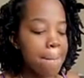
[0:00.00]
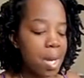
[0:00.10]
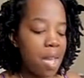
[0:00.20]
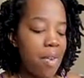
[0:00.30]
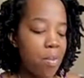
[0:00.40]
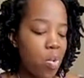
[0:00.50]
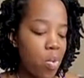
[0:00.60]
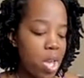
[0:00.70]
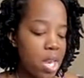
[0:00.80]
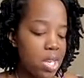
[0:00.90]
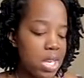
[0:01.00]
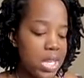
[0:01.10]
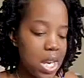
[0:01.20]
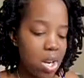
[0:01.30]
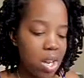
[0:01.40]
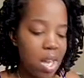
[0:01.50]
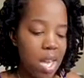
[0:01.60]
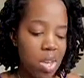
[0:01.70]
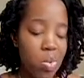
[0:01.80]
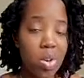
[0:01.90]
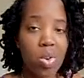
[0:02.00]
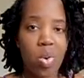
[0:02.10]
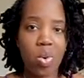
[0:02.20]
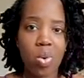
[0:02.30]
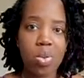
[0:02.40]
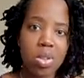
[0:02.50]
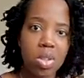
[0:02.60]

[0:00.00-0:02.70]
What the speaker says: But if I'm going to dinner, like, hey, you want to go,